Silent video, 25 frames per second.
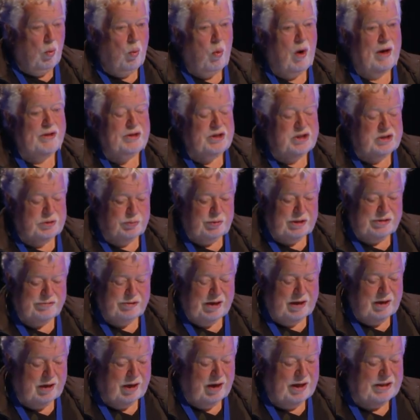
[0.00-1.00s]
once we
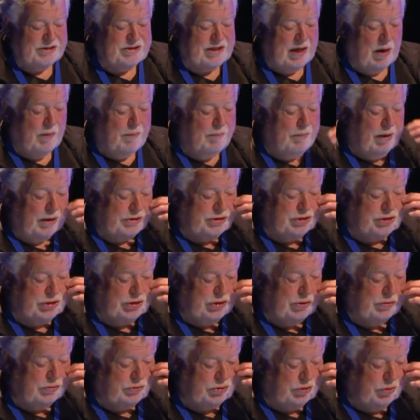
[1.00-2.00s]
realise how much
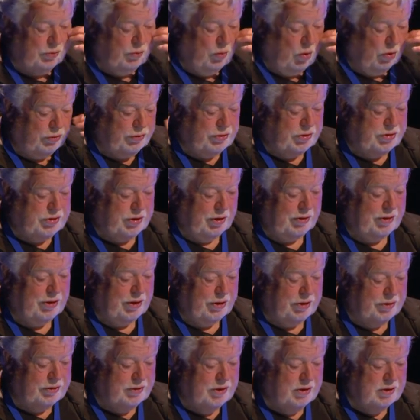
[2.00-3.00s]
children want to
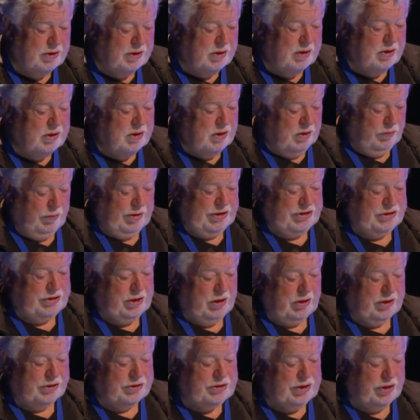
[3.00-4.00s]
learn, we
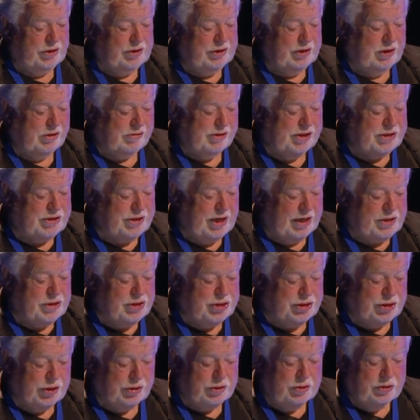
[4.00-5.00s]
start turning our
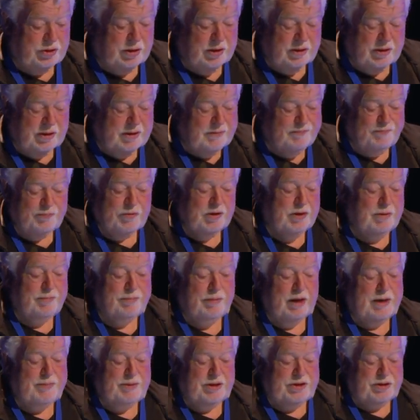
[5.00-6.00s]
attention
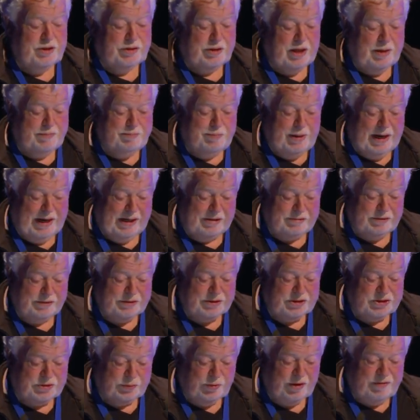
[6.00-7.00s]
maybe to their
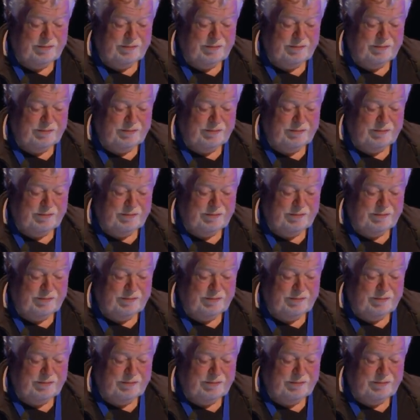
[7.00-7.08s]
parents.